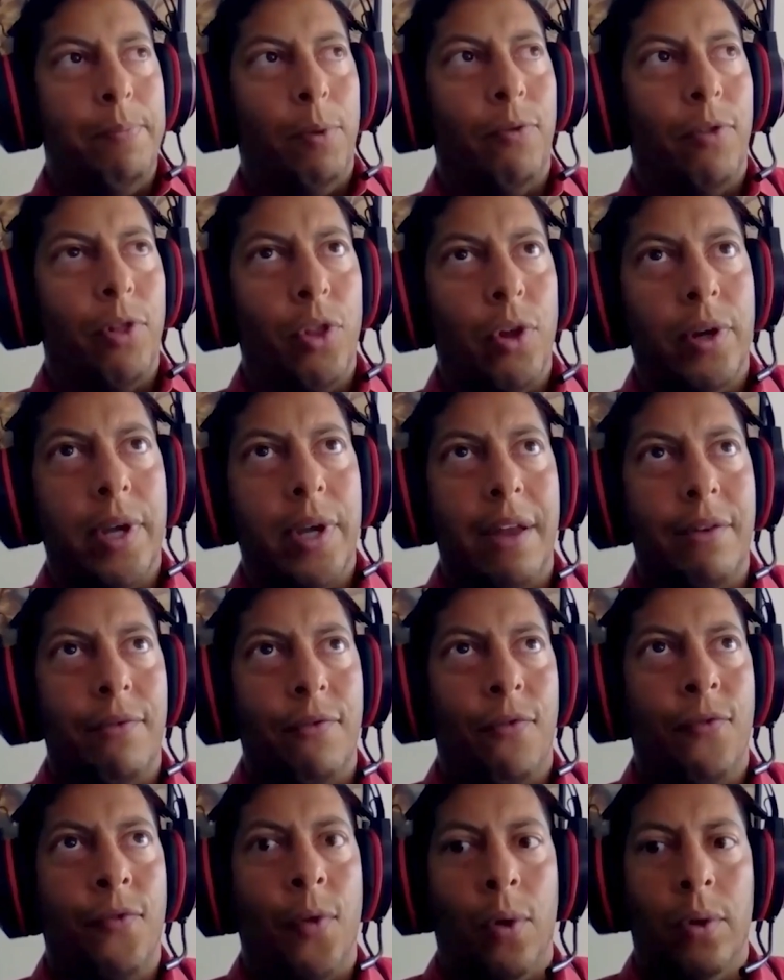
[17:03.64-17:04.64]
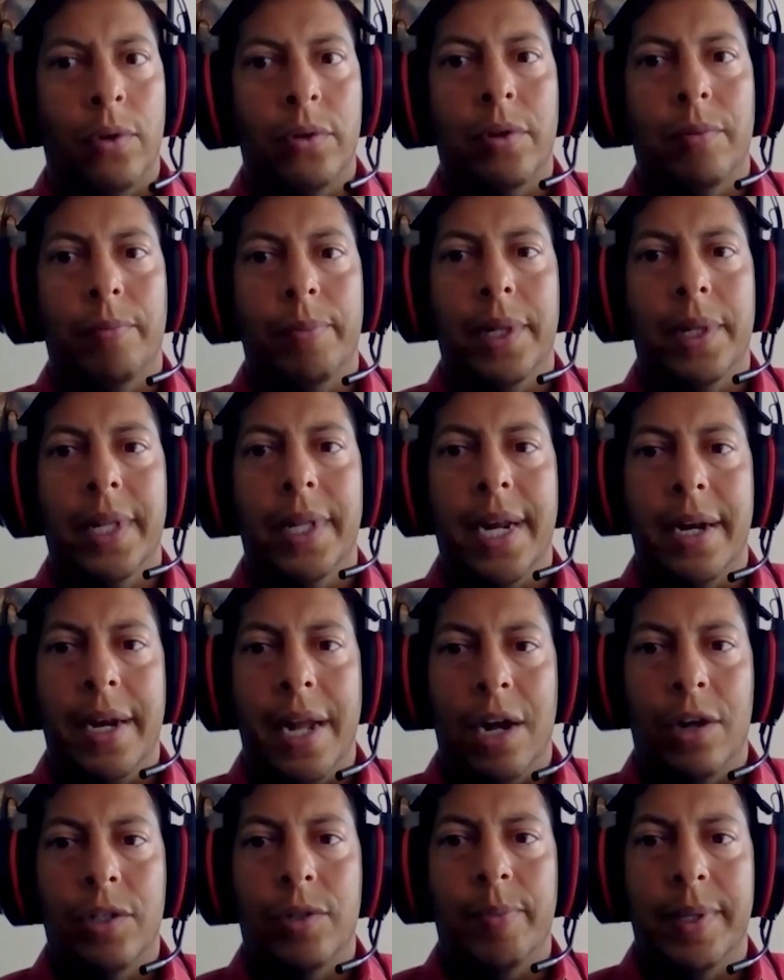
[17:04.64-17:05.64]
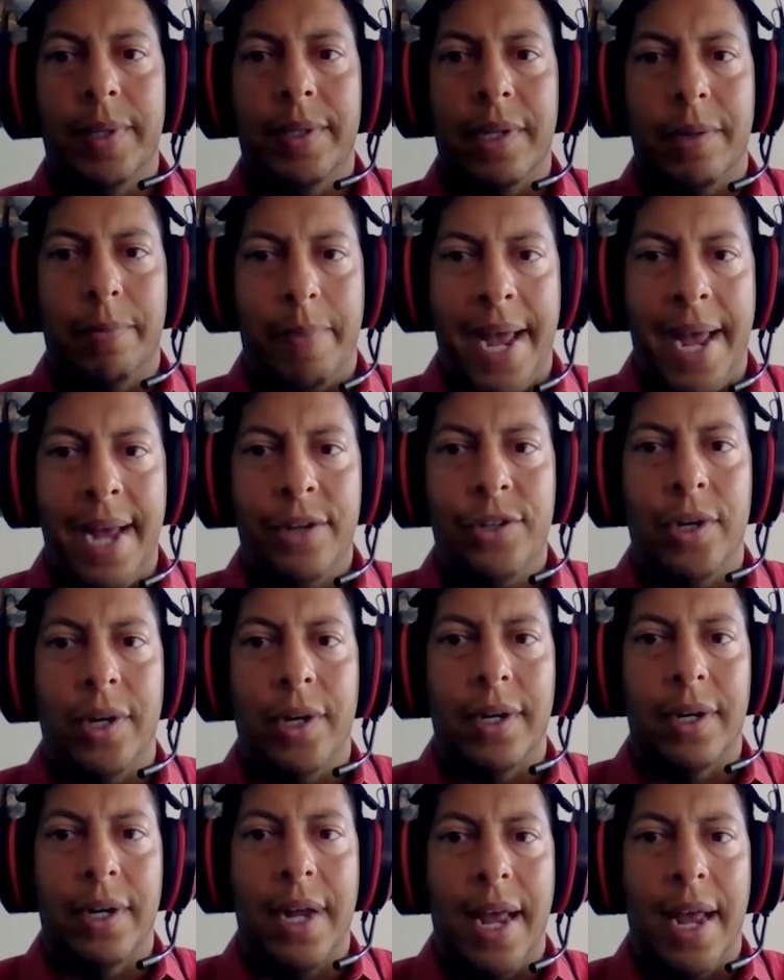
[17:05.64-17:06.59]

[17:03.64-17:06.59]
look at vulnerability announcements and patching